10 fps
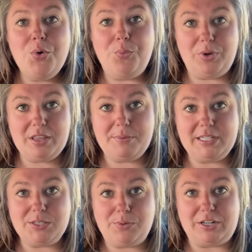One of the
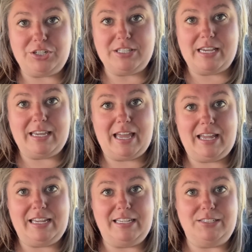biggest questions I
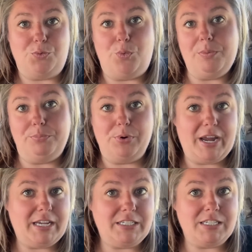get is what
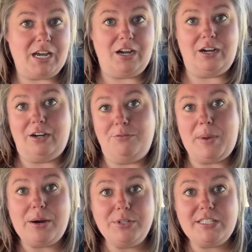brand of
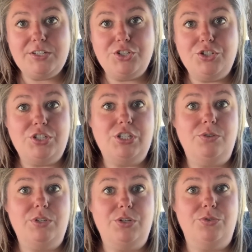power station do you
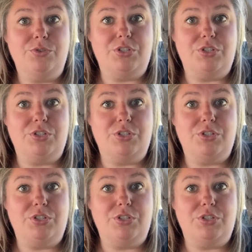use?